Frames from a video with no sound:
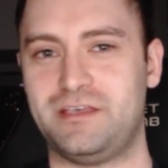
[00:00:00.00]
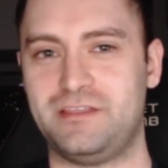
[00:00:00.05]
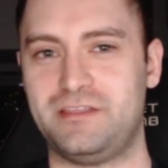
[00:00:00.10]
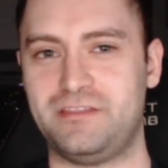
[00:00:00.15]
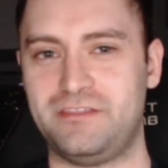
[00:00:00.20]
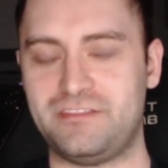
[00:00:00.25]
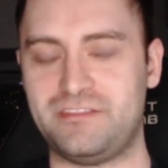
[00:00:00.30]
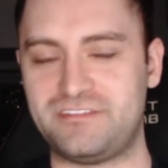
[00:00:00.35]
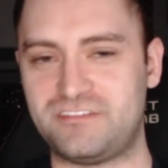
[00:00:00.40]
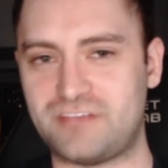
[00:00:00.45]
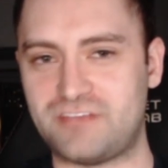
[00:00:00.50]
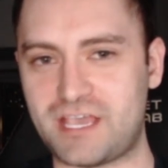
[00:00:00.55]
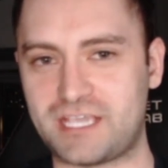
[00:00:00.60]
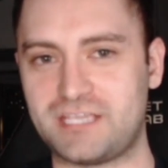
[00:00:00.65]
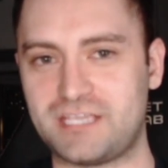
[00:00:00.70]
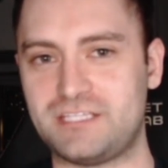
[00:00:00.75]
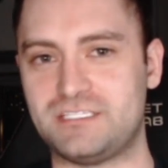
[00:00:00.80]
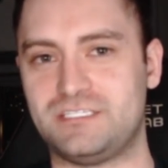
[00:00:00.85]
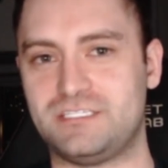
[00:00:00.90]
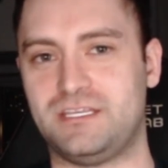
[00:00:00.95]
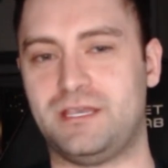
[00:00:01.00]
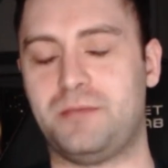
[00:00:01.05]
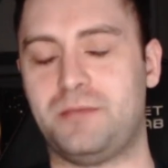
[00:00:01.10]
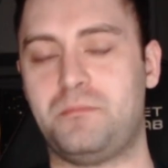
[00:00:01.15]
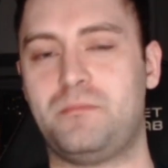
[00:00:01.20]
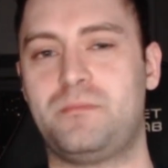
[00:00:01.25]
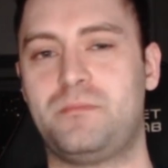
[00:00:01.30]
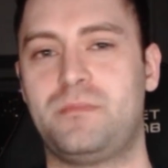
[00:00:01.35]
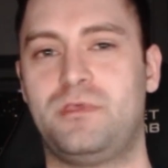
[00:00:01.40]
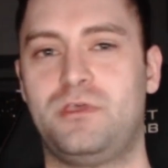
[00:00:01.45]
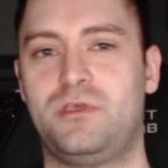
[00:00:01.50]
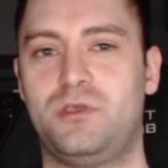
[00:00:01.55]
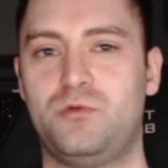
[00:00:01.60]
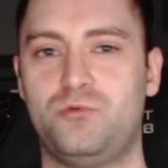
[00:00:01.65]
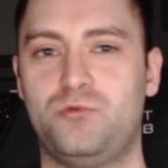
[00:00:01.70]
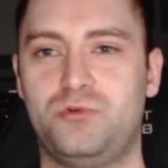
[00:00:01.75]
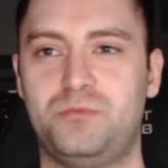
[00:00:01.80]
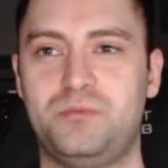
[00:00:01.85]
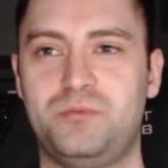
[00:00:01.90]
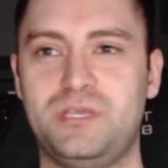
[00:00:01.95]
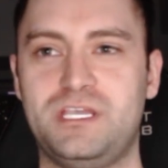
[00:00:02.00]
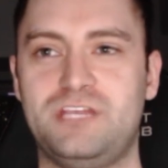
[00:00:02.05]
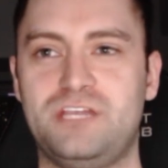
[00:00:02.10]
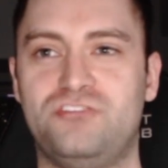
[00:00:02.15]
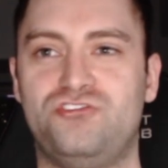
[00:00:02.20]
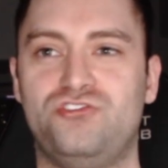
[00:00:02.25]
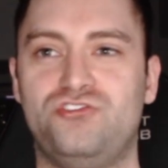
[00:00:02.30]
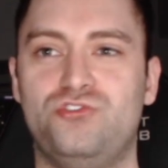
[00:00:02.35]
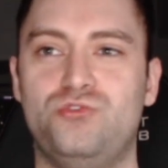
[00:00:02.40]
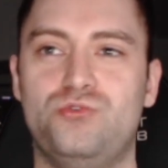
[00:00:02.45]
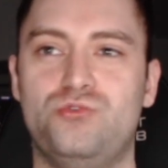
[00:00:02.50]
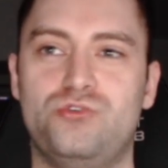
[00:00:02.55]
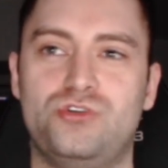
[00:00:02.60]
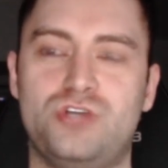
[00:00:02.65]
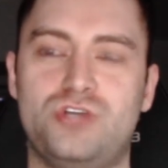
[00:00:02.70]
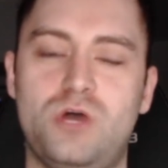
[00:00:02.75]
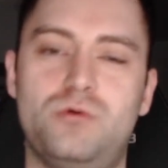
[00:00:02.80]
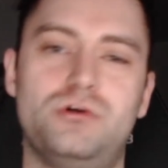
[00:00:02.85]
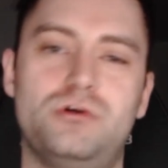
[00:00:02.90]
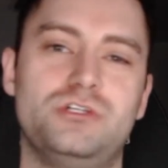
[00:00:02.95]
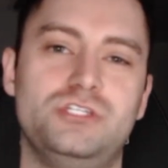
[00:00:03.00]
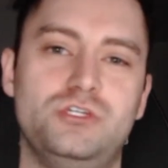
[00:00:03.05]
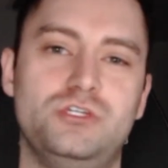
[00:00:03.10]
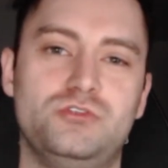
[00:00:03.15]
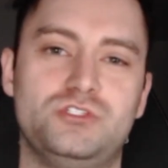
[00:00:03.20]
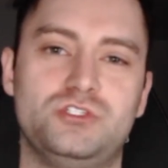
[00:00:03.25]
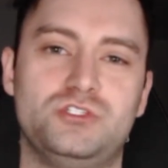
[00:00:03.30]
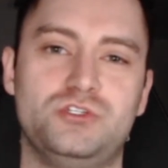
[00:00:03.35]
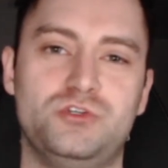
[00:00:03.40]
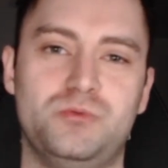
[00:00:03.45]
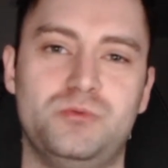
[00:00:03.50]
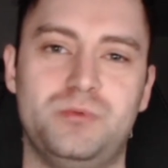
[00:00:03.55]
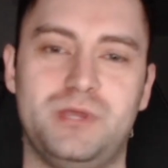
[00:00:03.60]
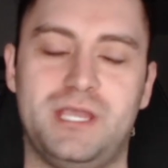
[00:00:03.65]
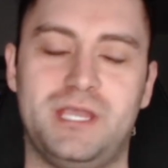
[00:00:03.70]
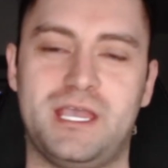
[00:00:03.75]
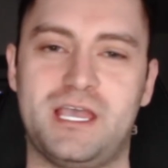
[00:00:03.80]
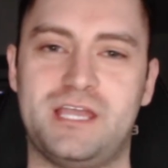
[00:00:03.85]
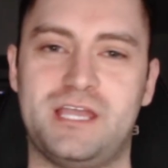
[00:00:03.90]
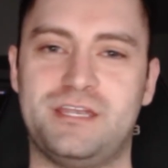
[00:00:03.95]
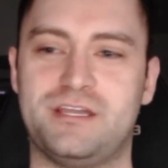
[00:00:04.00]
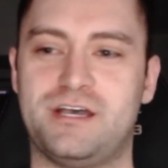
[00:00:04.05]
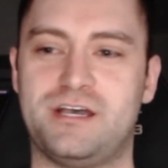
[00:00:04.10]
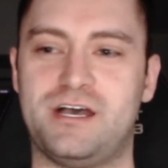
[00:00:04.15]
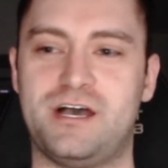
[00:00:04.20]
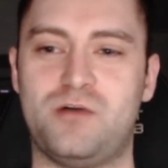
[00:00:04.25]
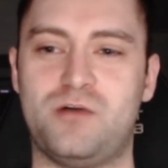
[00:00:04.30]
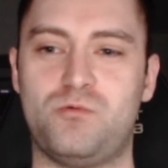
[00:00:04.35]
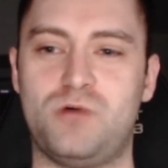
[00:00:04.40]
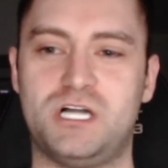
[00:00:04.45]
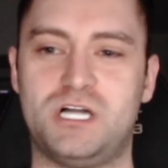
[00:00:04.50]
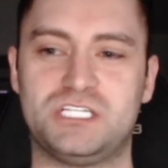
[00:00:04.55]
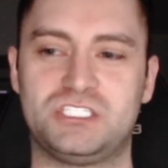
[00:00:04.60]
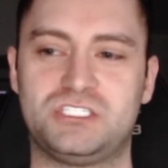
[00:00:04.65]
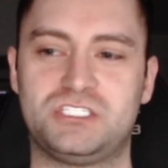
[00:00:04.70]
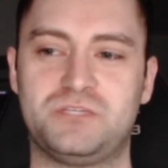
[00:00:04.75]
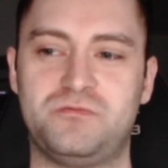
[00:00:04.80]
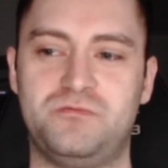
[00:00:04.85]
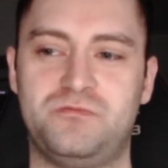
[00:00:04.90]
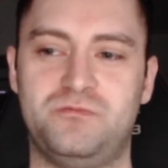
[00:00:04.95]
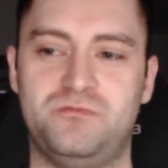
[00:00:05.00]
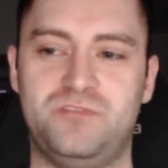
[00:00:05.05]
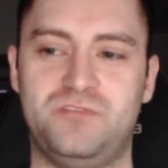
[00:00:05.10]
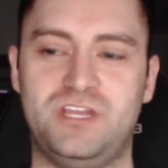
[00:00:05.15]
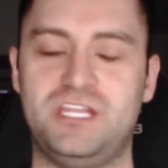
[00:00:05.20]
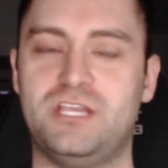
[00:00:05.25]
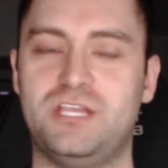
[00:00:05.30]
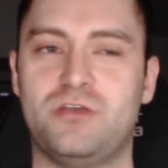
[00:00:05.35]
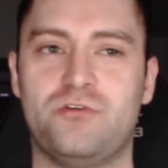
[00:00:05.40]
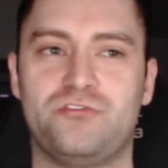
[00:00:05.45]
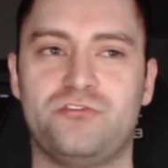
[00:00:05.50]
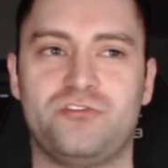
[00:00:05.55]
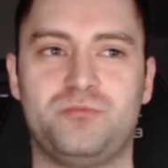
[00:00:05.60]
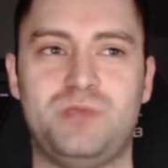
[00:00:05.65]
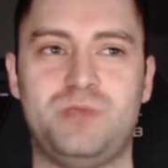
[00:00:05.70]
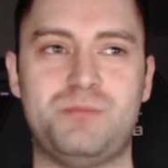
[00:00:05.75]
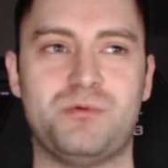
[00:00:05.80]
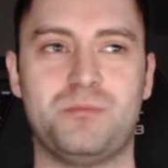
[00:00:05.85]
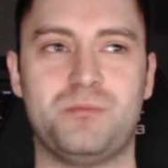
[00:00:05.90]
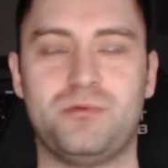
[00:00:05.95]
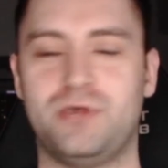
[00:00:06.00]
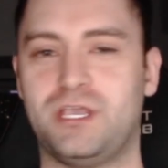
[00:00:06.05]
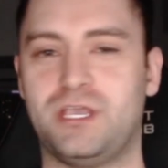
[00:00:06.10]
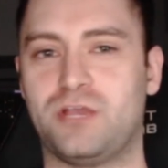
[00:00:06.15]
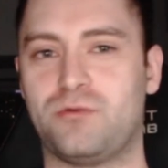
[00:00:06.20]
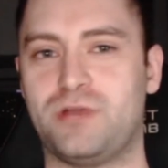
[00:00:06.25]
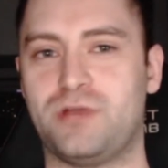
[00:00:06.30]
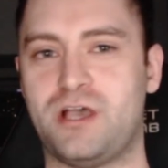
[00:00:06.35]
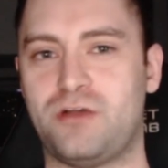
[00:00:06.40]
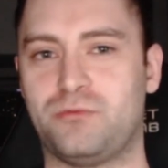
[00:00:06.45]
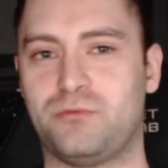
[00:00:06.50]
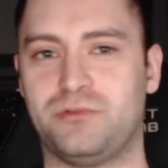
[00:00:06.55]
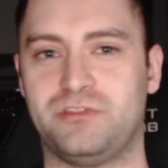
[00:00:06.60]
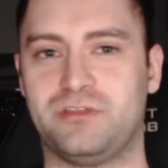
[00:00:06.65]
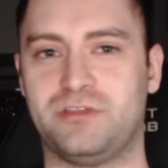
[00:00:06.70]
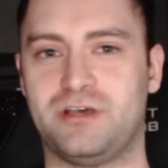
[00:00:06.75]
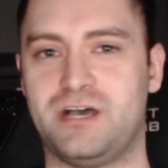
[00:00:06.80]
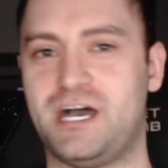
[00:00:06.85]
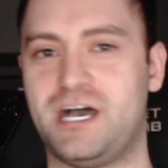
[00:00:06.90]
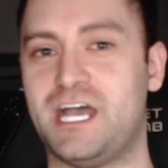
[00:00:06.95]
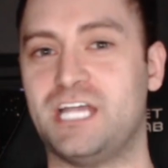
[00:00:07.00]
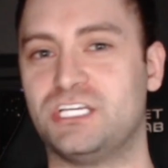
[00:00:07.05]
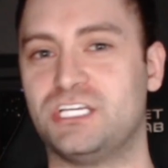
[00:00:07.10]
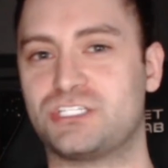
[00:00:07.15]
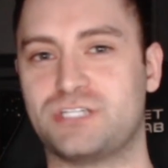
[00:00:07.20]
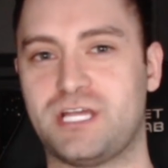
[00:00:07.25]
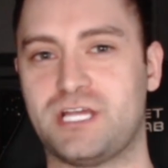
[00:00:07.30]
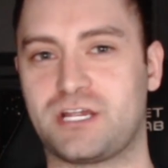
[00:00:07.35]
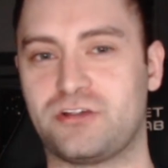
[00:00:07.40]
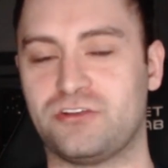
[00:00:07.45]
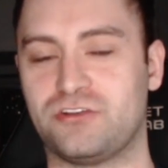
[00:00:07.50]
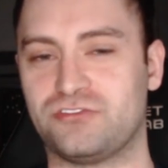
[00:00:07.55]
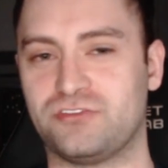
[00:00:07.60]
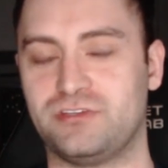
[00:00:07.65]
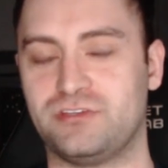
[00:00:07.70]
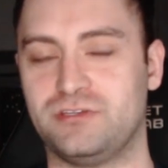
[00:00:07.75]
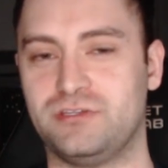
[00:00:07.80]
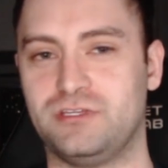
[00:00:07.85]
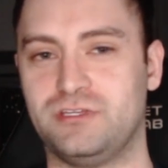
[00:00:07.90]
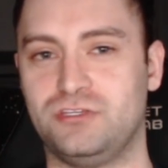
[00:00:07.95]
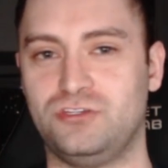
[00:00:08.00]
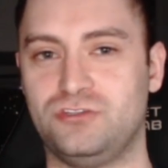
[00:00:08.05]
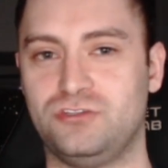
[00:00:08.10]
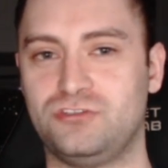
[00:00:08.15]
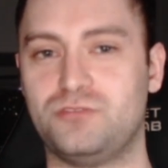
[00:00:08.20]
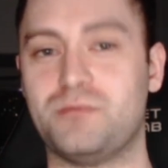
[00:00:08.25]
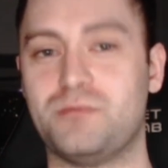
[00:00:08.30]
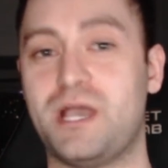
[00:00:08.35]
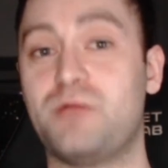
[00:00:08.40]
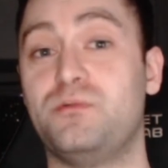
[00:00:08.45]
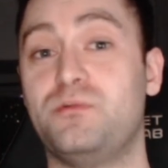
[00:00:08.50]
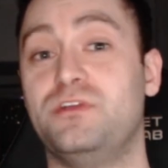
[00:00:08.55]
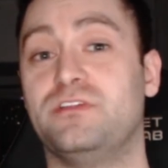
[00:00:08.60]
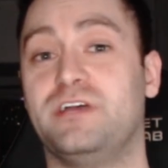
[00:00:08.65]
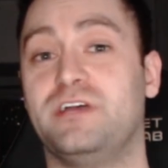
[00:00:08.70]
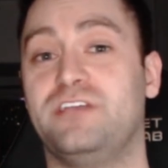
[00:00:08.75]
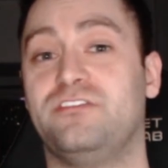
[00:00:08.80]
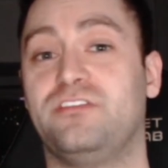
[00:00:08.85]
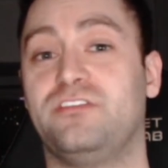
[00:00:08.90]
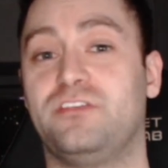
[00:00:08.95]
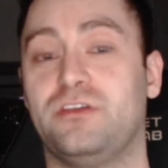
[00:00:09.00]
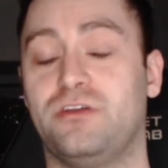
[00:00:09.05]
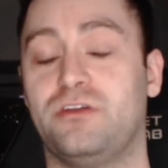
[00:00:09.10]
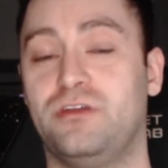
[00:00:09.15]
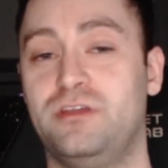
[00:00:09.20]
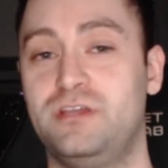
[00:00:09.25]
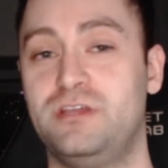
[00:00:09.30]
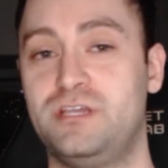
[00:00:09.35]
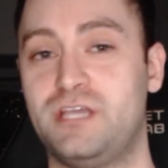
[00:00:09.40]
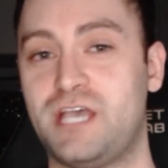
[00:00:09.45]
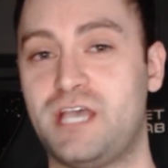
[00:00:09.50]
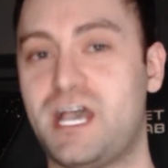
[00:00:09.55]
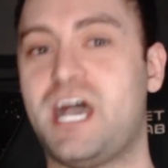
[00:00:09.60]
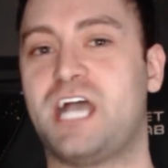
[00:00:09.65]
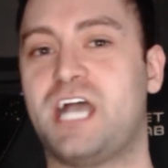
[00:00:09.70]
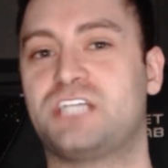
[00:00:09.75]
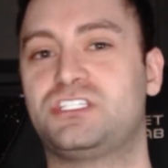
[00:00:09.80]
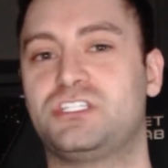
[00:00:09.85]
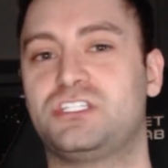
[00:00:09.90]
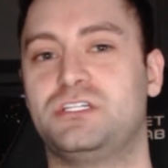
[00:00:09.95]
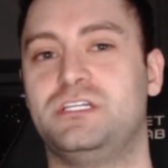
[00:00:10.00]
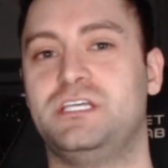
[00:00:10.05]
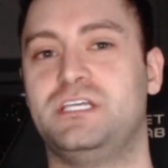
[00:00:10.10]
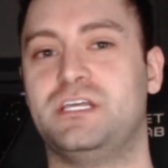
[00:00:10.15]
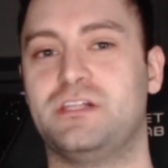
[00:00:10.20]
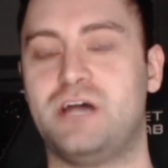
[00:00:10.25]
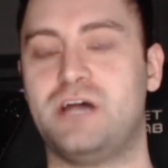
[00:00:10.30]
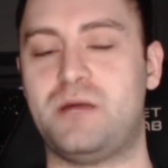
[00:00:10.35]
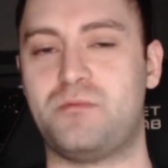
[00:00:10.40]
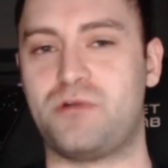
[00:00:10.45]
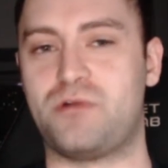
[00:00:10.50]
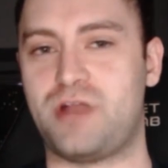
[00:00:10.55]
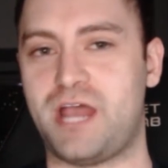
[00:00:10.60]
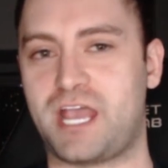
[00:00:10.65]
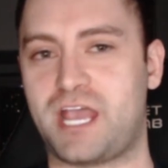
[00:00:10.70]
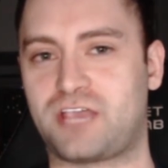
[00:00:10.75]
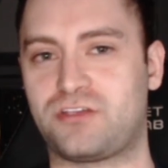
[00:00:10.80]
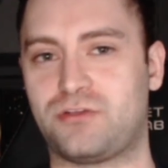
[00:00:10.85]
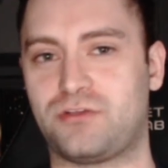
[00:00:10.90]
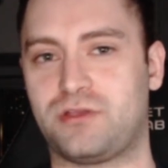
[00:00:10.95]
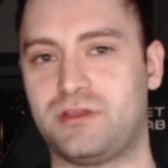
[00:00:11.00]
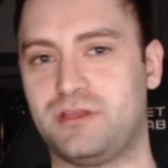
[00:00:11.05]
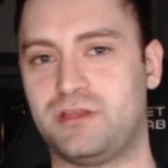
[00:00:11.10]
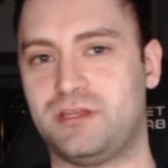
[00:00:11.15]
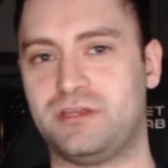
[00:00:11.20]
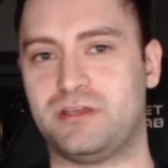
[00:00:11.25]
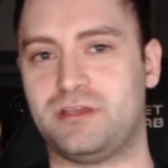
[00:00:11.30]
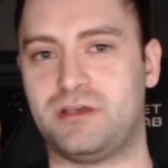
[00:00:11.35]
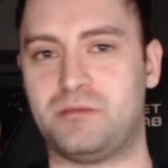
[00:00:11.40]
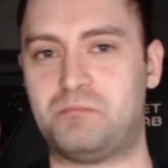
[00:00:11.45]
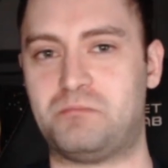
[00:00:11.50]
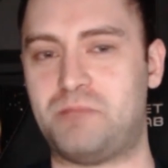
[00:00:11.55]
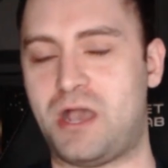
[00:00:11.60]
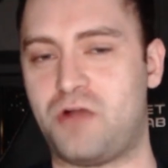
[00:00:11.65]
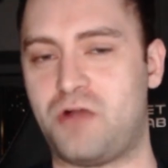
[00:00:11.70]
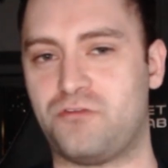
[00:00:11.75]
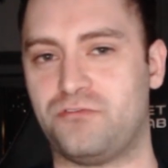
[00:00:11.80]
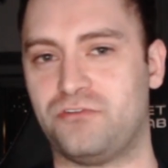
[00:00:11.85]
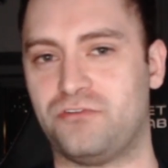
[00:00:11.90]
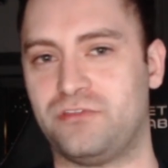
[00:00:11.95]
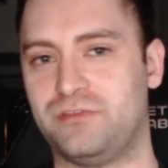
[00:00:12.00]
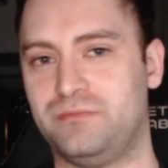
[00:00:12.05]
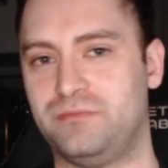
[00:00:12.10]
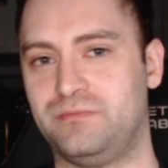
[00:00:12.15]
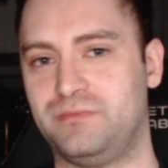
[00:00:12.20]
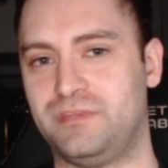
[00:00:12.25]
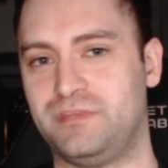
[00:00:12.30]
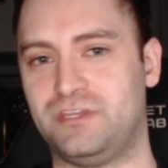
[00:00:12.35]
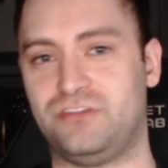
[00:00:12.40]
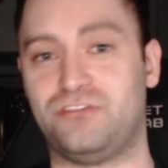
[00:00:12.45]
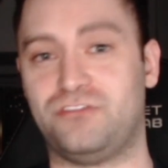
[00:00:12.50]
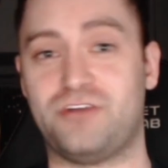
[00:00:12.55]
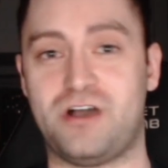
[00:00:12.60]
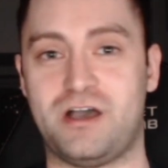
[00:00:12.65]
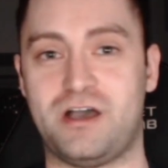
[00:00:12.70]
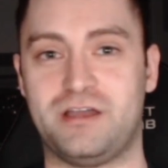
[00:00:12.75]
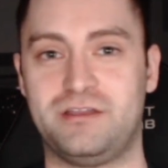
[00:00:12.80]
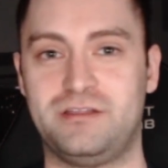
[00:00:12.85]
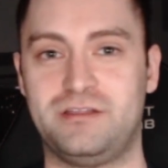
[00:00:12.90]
The second tip would be to go on YouTube and watch some videos of people playing around with eye trackers, and you might realize that they're actually a lot more accurate and powerful than you thought.